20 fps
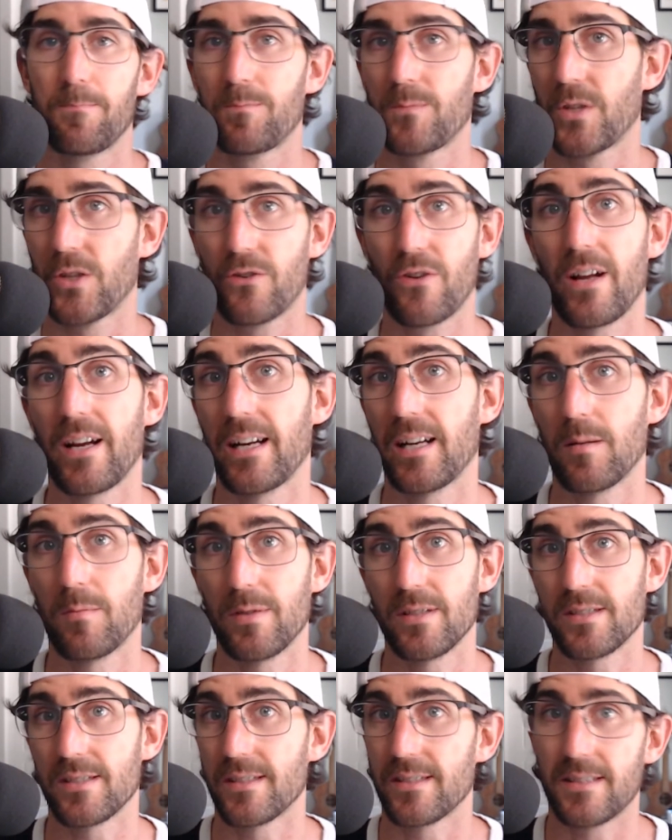creating a
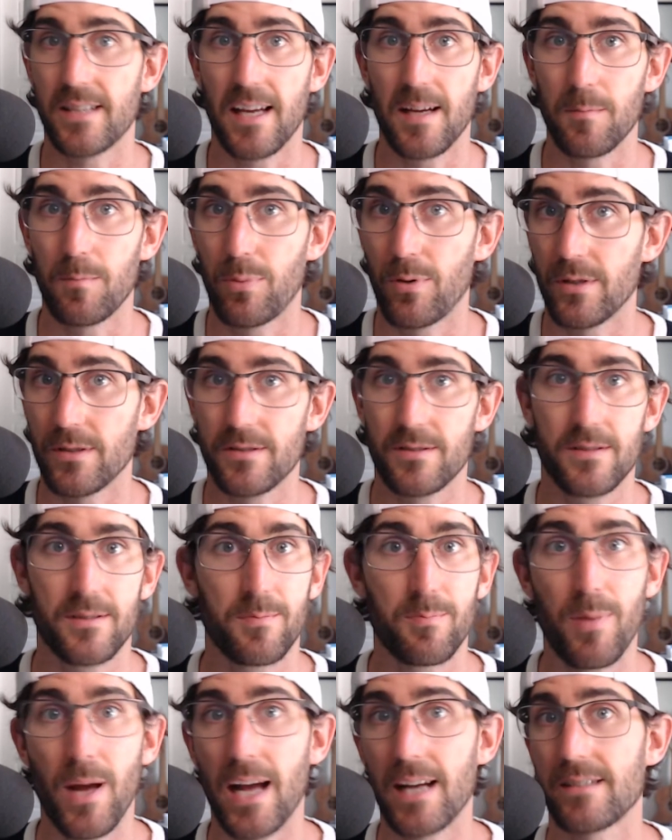business that puts
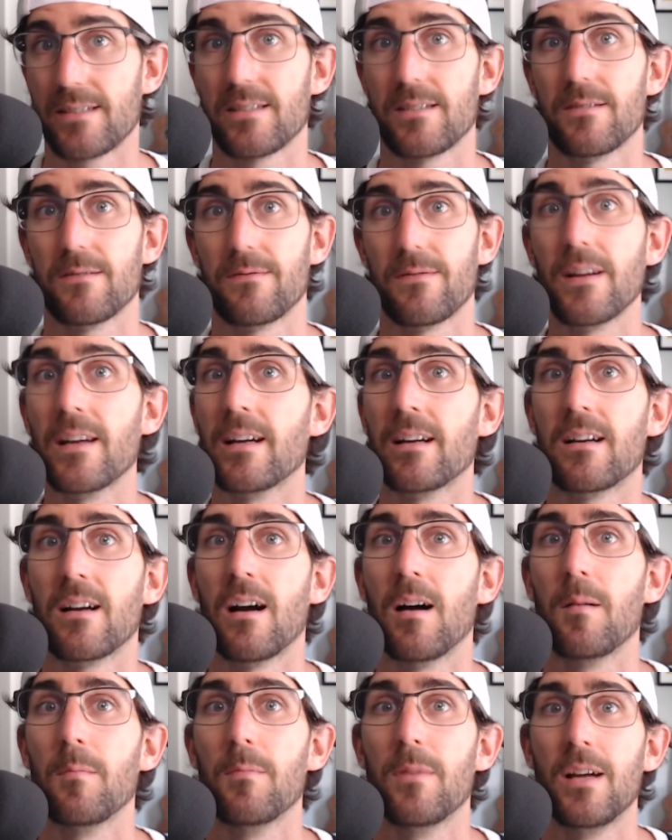passive
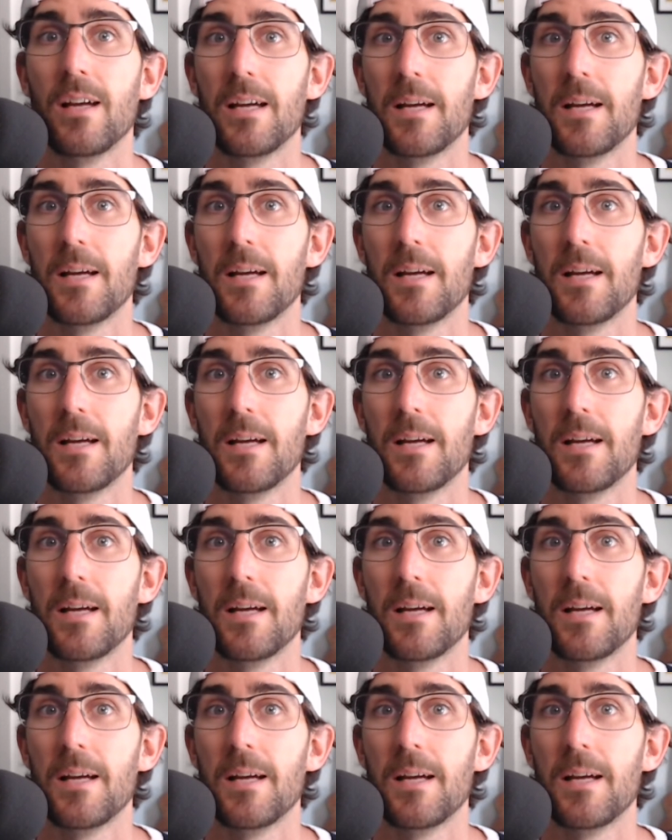income